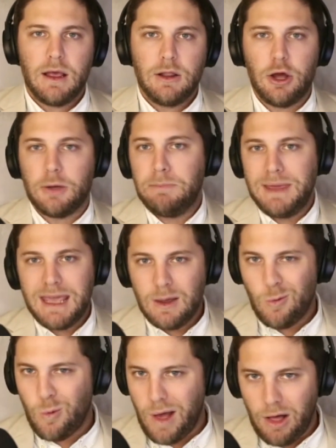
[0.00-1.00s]
Look,
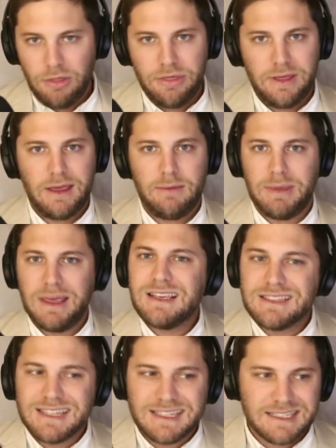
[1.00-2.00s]
being wealthy, being
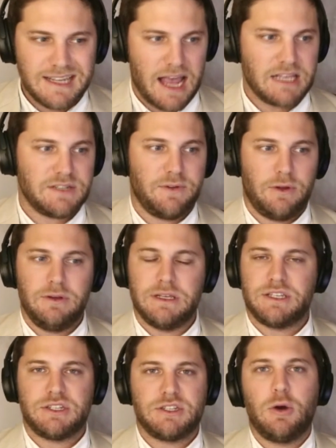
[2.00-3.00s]
successful
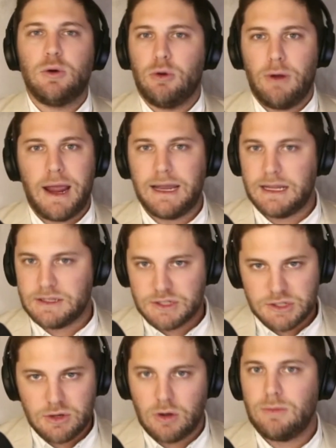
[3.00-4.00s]
is so great in
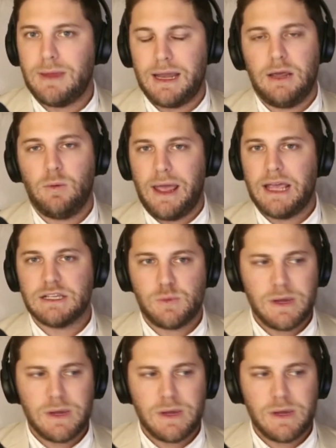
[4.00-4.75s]
so many ways.